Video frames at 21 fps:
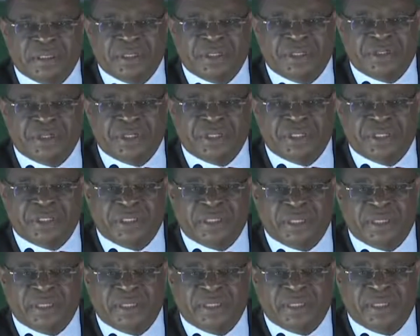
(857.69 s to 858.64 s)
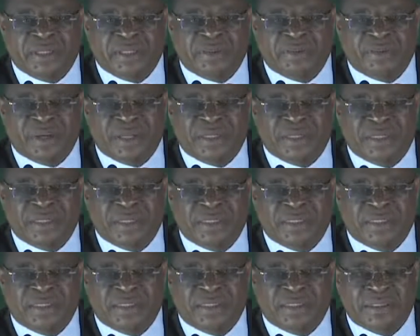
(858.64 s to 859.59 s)
interested in what
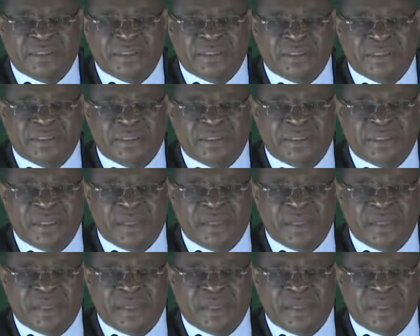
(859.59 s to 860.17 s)
reasons